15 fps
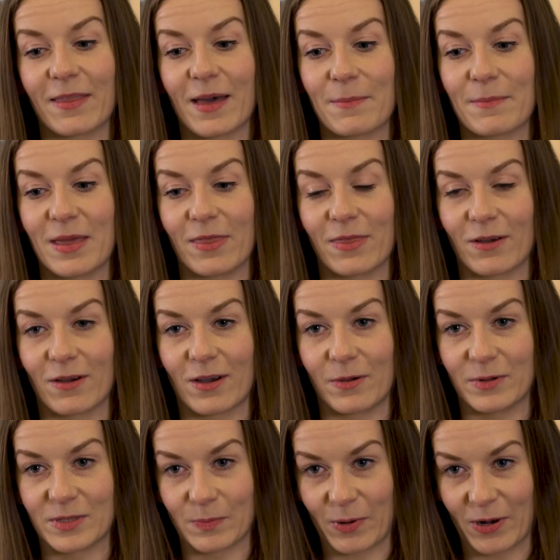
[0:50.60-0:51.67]
That meant that
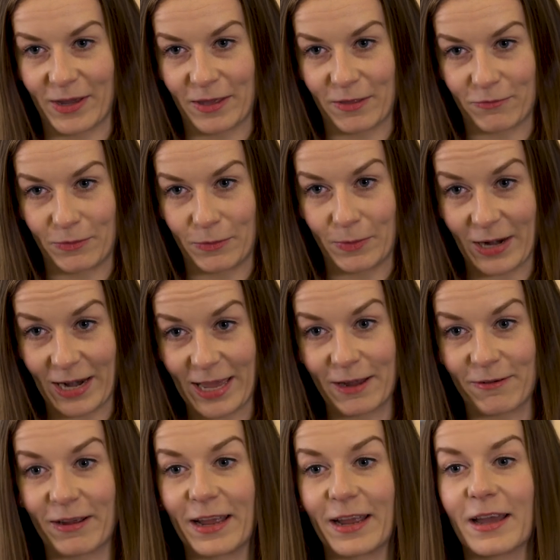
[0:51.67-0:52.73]
I was applying through
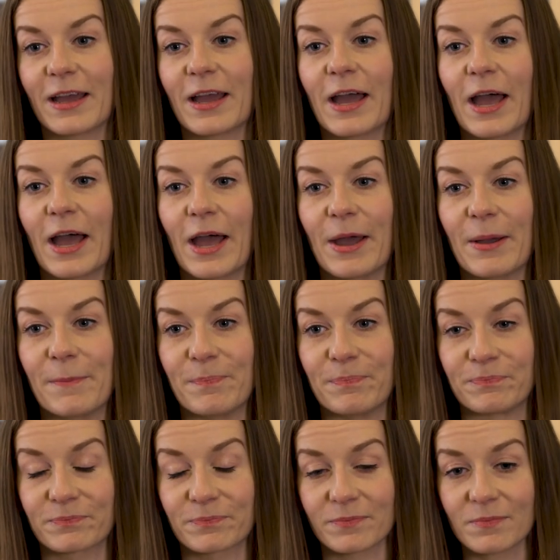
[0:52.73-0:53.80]
clearing,
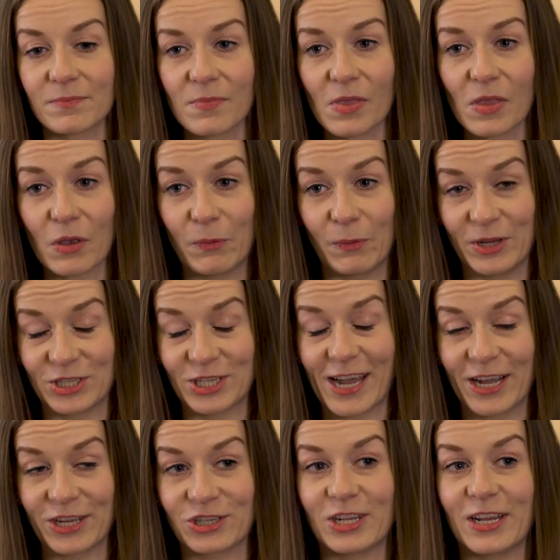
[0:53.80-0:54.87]
which
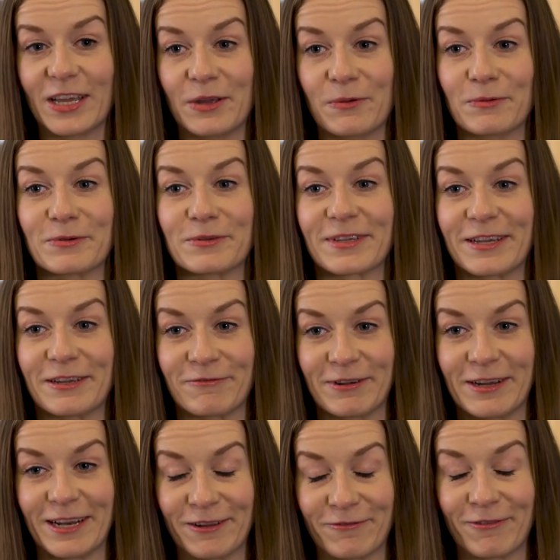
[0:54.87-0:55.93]
actually was a
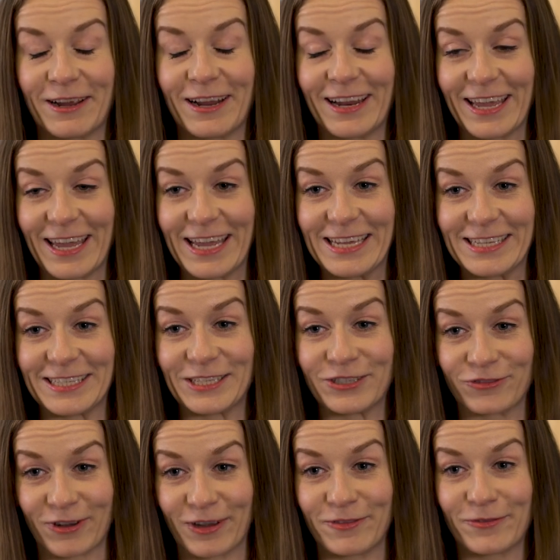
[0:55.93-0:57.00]
really, really easy,
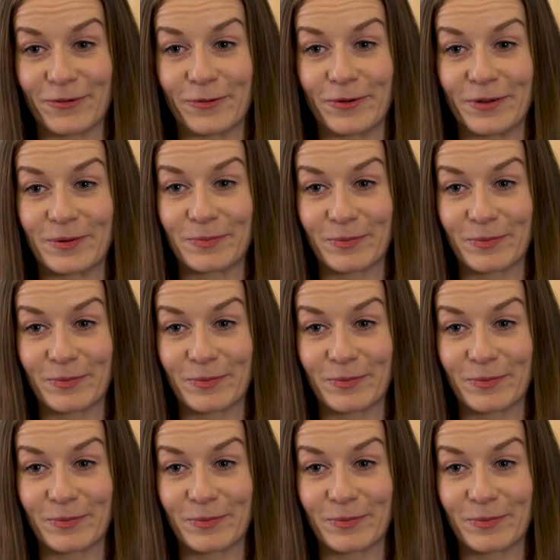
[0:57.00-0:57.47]
straightforward